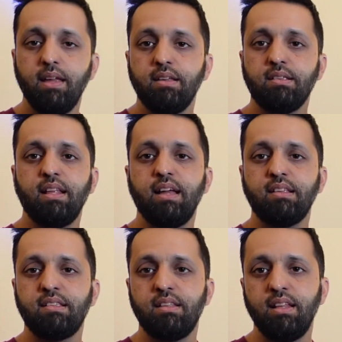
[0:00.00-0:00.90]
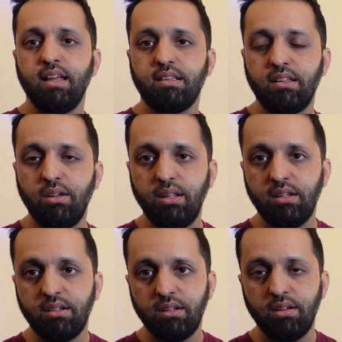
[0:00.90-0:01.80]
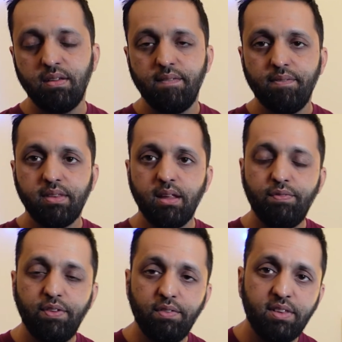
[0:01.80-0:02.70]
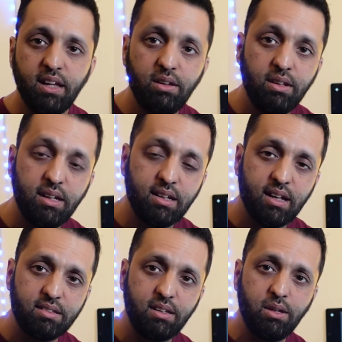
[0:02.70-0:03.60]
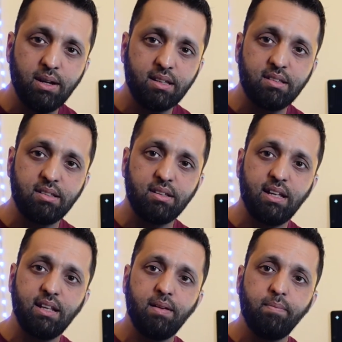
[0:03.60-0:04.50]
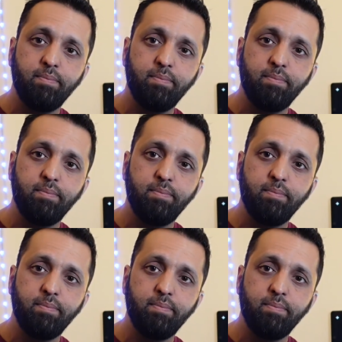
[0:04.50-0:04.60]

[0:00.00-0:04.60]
So that's the next thing you need to know. The 5th thing you need as a UX designer,